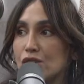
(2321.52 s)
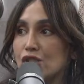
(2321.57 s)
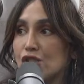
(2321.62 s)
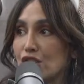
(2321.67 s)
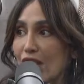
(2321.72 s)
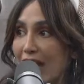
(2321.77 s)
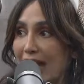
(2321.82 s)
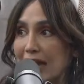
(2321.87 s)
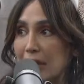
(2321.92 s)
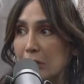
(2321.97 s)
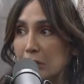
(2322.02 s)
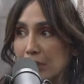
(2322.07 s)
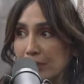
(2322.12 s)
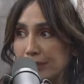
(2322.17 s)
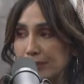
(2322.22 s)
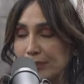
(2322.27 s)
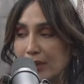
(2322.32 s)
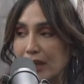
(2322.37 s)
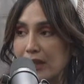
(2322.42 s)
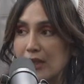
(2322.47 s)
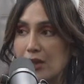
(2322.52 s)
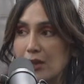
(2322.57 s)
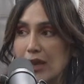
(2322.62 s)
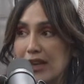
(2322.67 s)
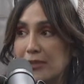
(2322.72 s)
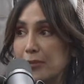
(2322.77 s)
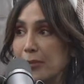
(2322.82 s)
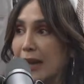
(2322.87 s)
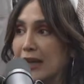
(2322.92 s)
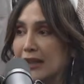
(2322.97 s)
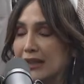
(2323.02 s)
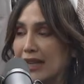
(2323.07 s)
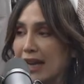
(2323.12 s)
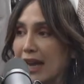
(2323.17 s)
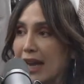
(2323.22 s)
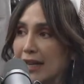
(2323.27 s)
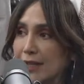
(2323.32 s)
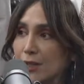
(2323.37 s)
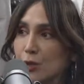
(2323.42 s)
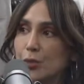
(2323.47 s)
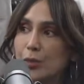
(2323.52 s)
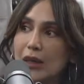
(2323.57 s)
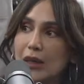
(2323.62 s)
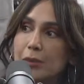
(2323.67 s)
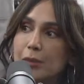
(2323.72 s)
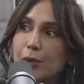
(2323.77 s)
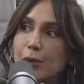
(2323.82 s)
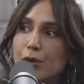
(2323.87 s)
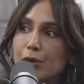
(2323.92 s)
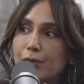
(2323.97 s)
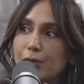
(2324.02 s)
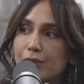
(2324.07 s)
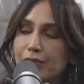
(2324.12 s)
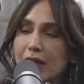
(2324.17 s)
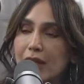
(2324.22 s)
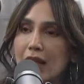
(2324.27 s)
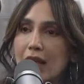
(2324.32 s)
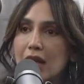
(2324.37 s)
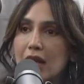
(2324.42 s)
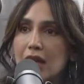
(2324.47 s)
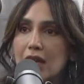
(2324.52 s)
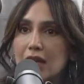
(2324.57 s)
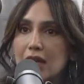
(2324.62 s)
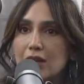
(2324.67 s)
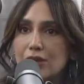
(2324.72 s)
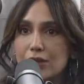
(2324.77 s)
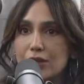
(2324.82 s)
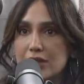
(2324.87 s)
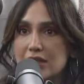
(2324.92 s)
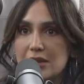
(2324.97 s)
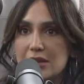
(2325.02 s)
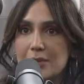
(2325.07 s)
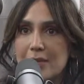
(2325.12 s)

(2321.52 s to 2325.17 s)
on shame and the impact that it has on people. He wrote this